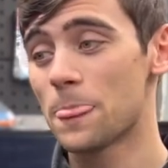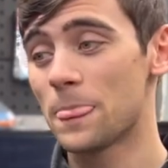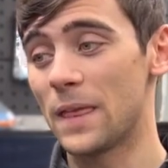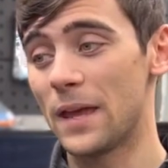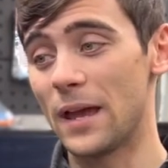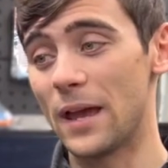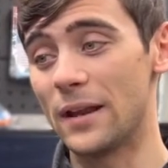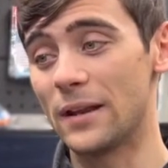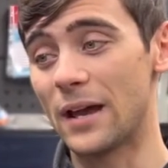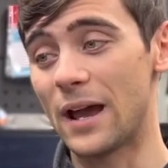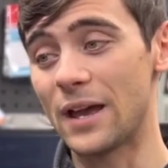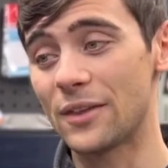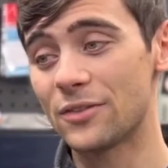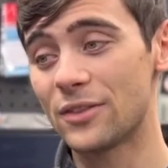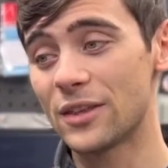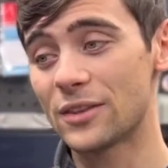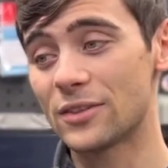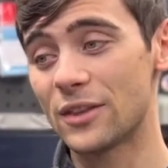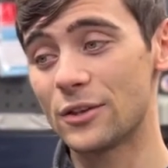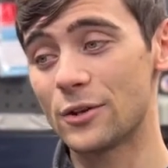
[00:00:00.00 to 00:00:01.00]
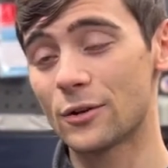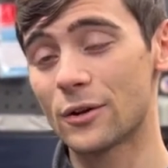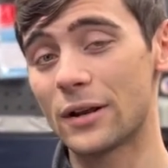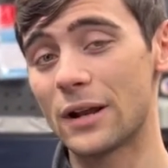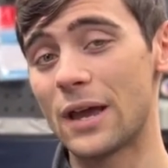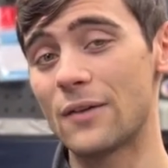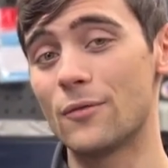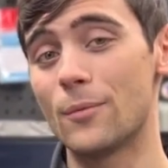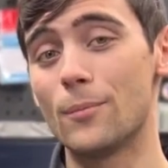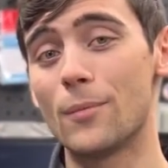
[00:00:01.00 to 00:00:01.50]
and I think that you're going
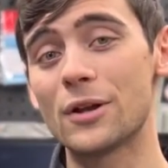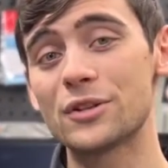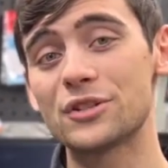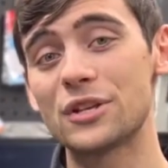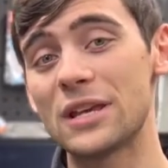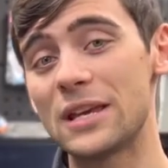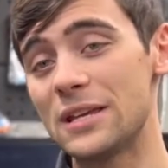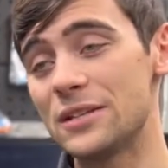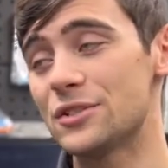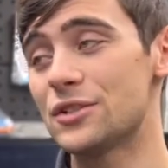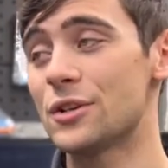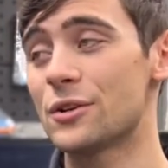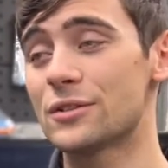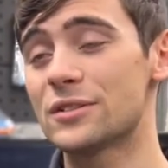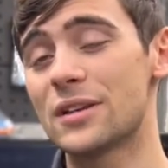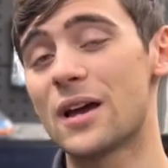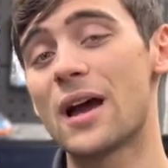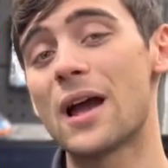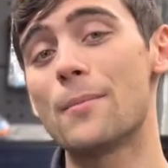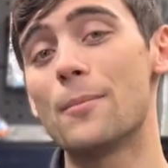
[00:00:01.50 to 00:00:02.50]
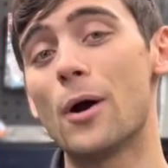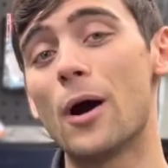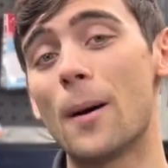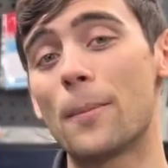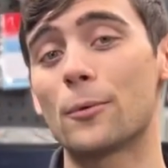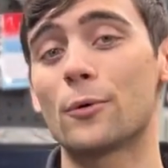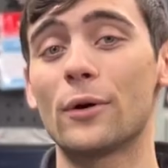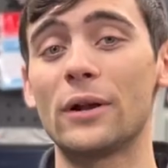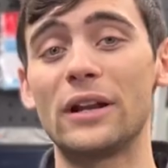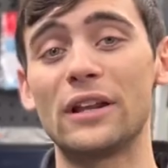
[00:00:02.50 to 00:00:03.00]
to have a much easier time
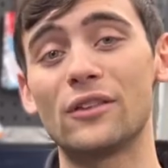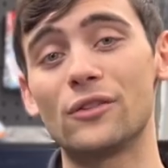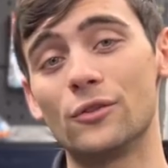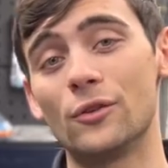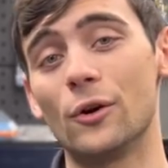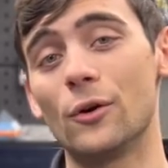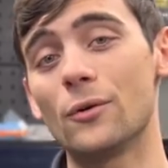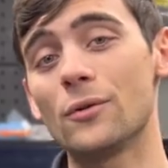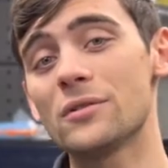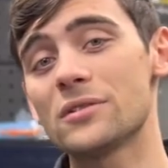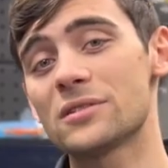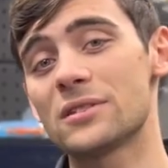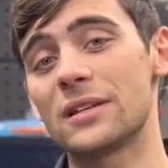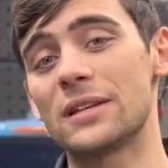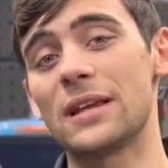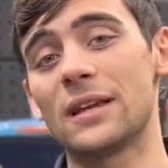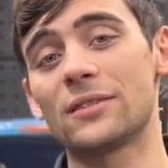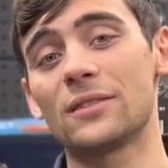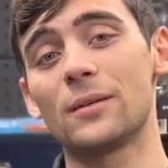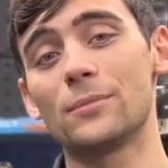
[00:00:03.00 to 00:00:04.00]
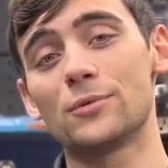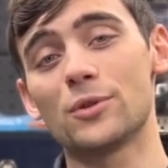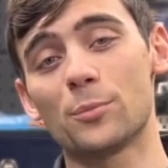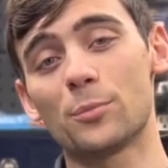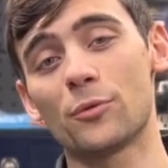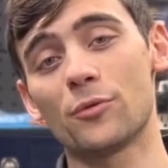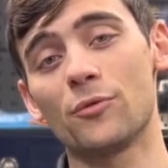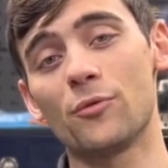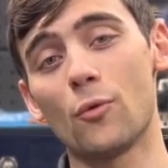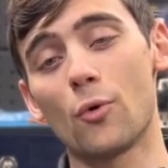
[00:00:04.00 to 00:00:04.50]
upgrading those to get them to
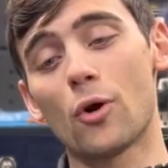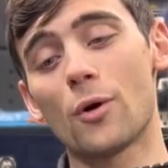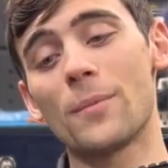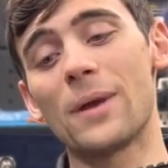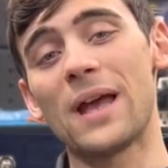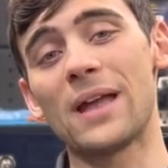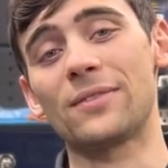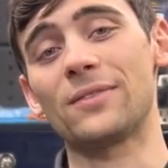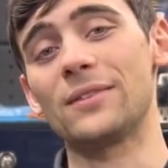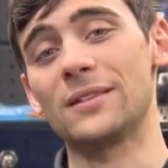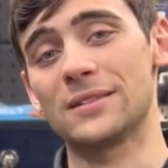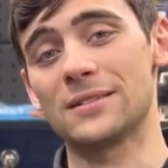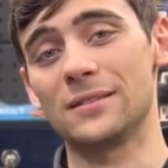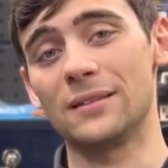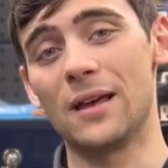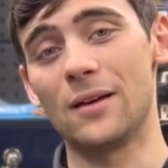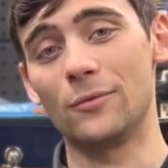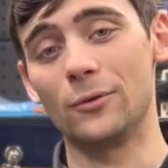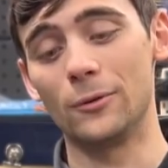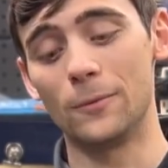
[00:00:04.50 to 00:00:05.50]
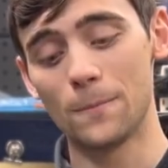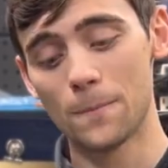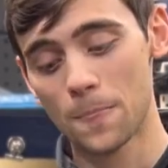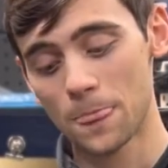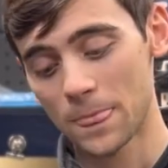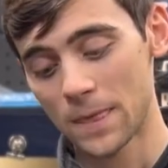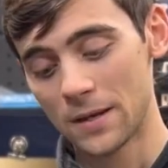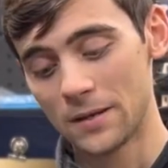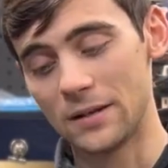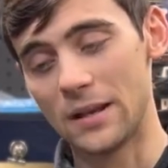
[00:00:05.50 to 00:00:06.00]
perform at this level.
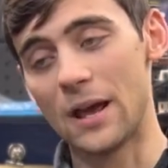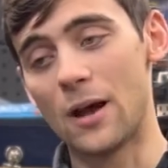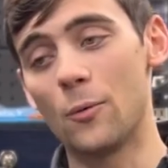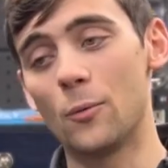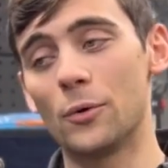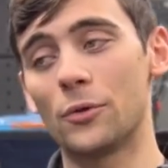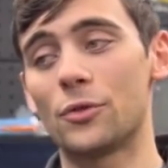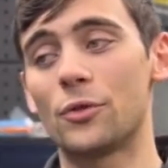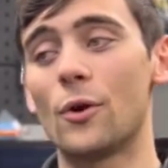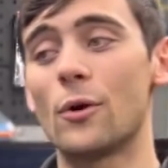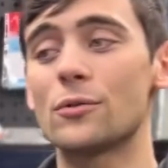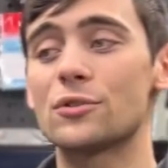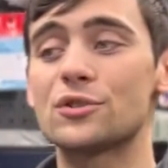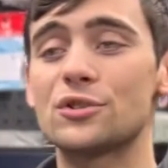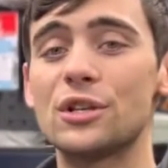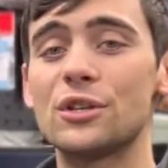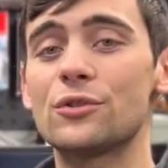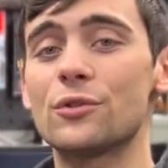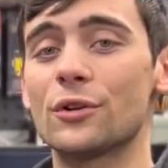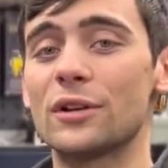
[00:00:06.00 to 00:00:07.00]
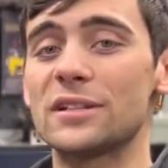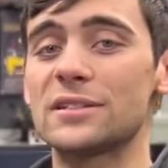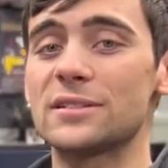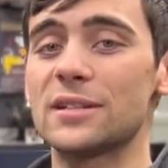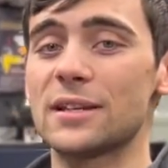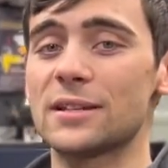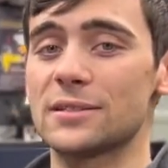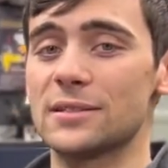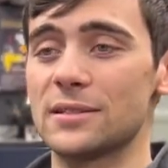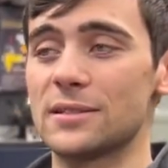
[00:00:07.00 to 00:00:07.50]
Now with those
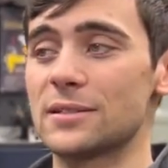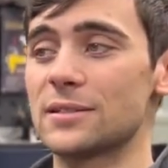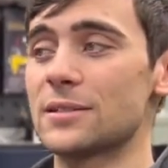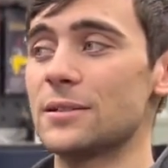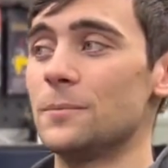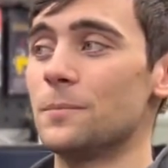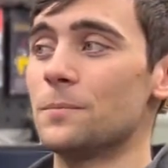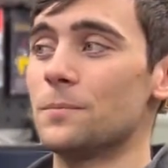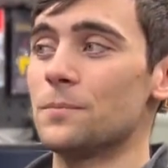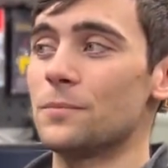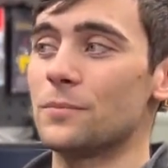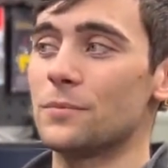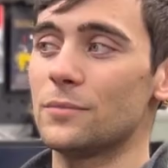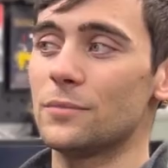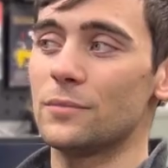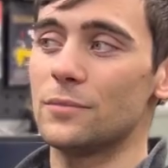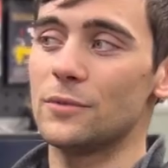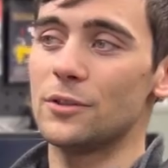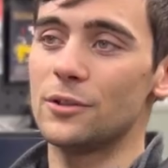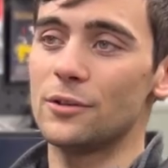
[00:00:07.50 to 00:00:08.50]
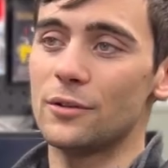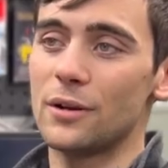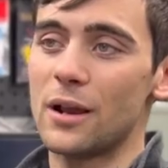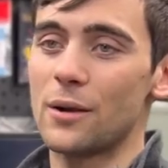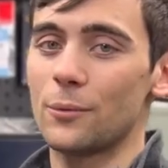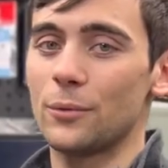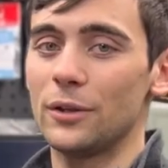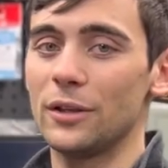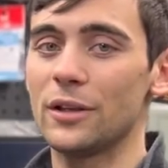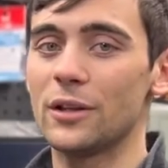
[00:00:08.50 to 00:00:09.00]
G36s, you're
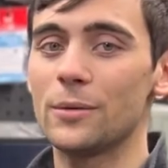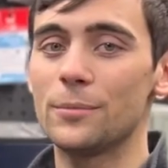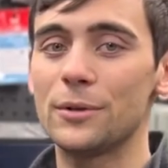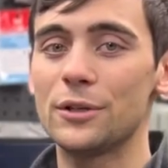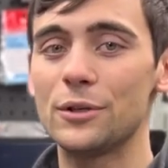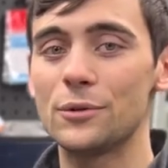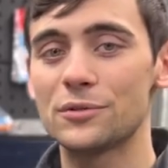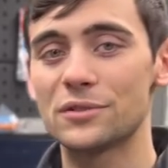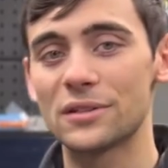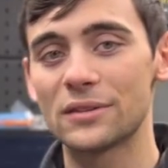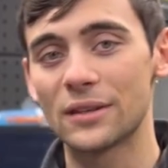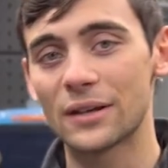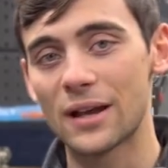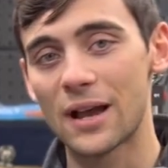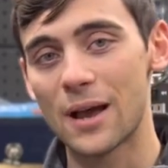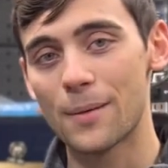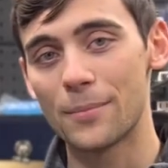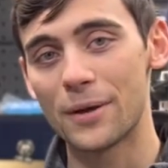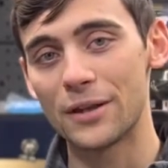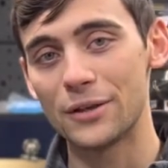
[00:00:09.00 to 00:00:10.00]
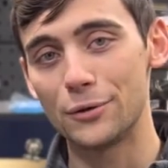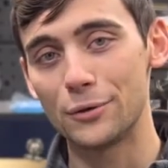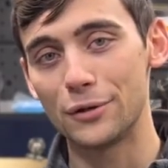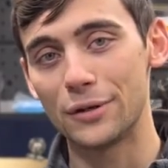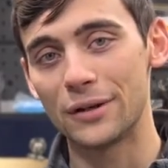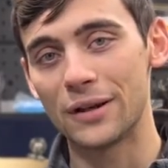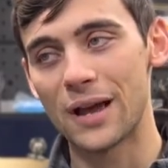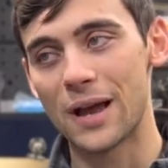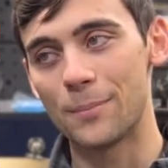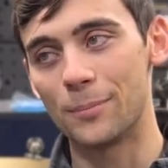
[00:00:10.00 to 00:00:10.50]
not really going to be using the Combat
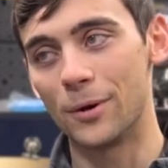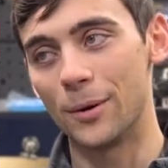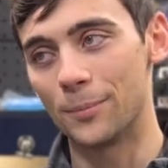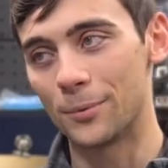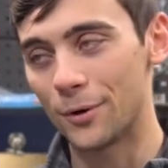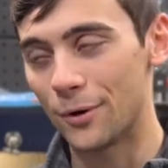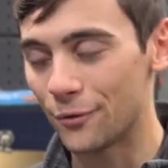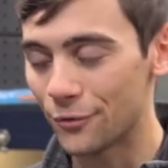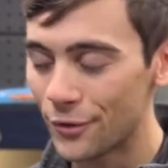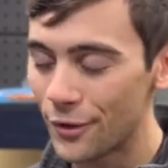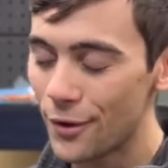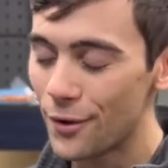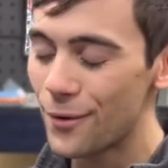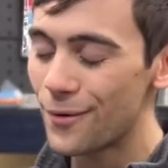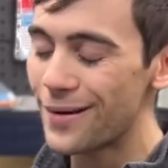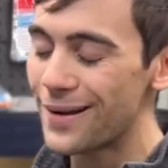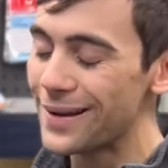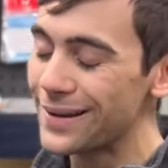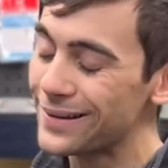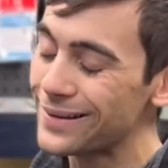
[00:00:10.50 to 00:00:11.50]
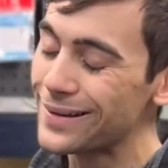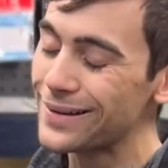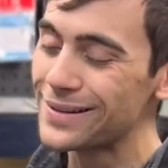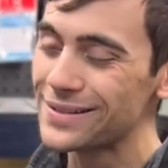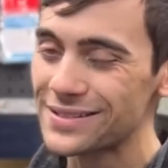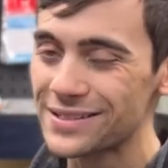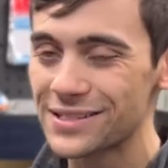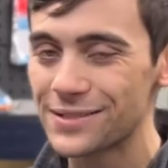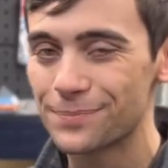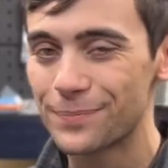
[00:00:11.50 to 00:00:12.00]
Union hop-up, although I kind
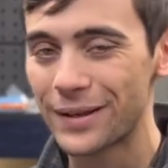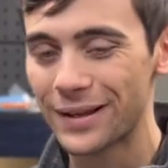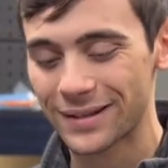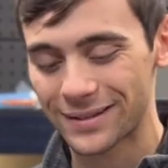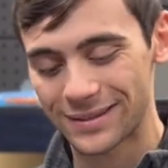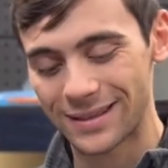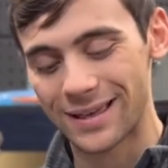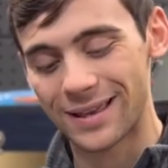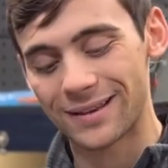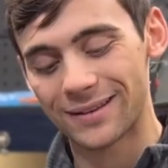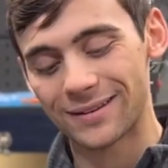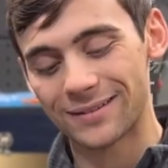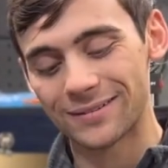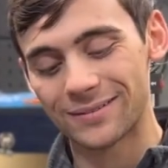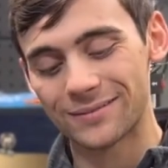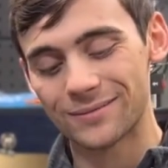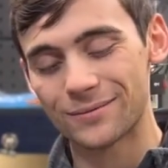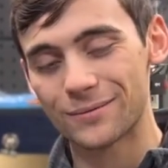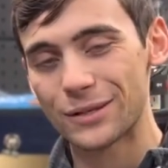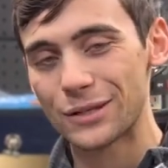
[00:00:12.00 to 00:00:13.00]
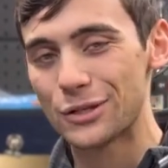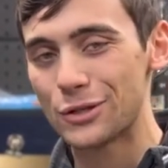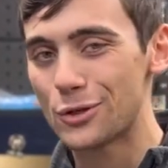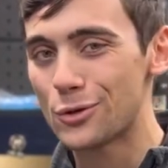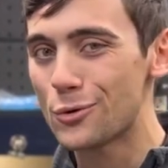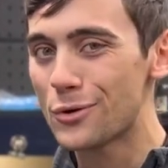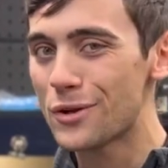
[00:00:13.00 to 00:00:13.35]
of suspect that you